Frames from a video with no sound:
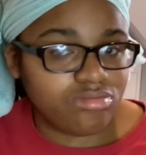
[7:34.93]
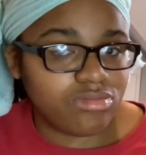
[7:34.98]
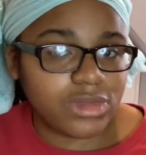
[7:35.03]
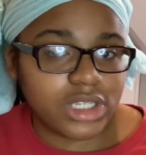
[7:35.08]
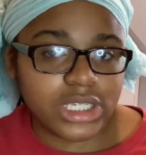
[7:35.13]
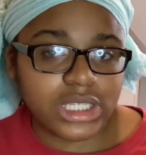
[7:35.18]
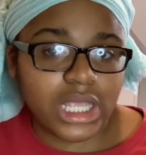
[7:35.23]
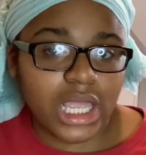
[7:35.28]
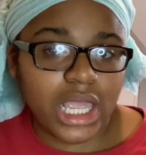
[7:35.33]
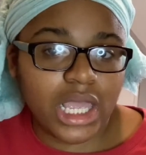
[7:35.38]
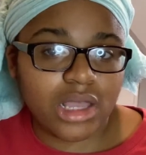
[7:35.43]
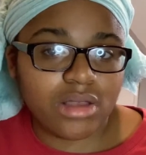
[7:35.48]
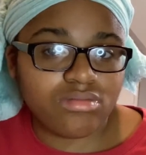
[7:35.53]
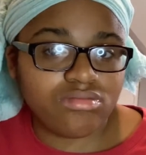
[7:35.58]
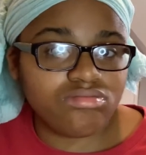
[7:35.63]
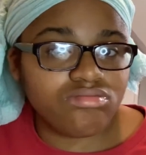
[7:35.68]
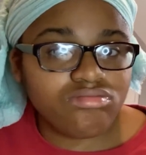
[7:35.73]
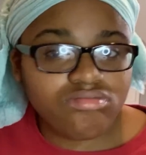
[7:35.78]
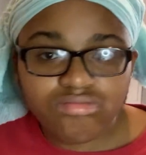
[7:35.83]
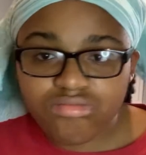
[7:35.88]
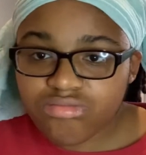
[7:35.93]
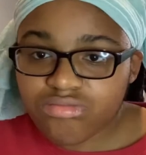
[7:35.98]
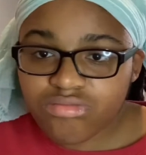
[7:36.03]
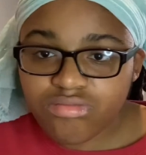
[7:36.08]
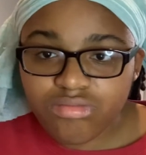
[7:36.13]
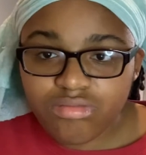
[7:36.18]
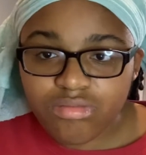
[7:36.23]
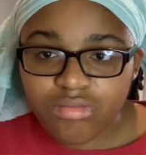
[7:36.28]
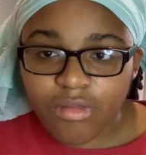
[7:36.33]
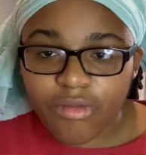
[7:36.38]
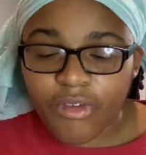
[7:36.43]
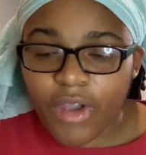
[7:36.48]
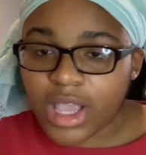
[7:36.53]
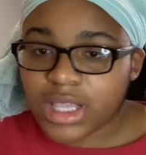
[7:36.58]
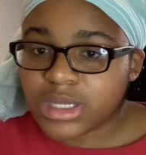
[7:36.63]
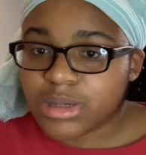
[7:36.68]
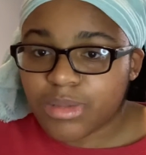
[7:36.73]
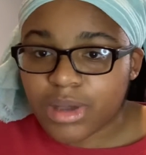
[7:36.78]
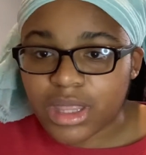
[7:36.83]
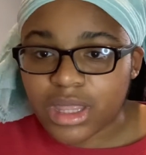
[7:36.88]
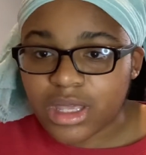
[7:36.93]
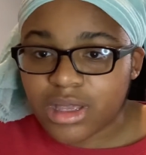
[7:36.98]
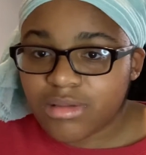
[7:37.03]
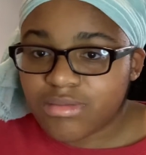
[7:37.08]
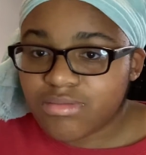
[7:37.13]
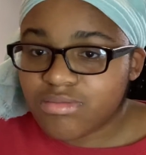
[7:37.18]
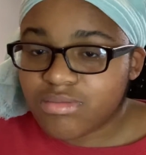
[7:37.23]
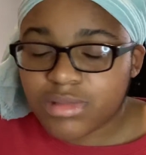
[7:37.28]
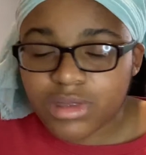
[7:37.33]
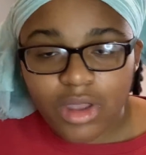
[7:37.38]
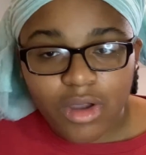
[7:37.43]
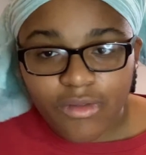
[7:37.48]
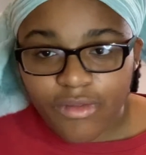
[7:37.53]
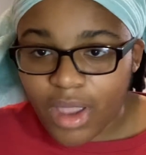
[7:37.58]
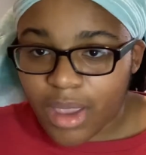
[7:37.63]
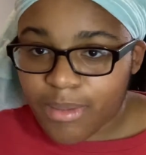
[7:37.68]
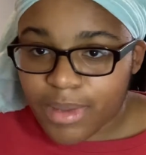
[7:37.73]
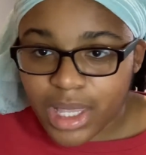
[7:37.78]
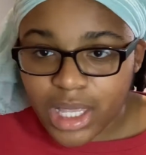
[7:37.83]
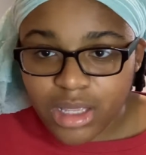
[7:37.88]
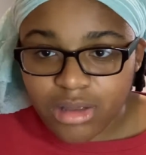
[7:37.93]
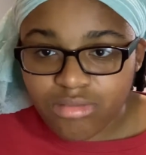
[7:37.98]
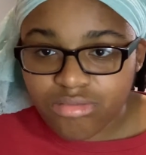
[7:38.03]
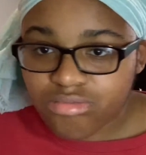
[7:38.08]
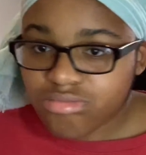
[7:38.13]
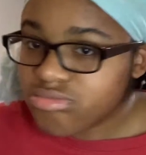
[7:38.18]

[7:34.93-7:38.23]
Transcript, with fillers: Just saying. Fight your mother, don't fight me.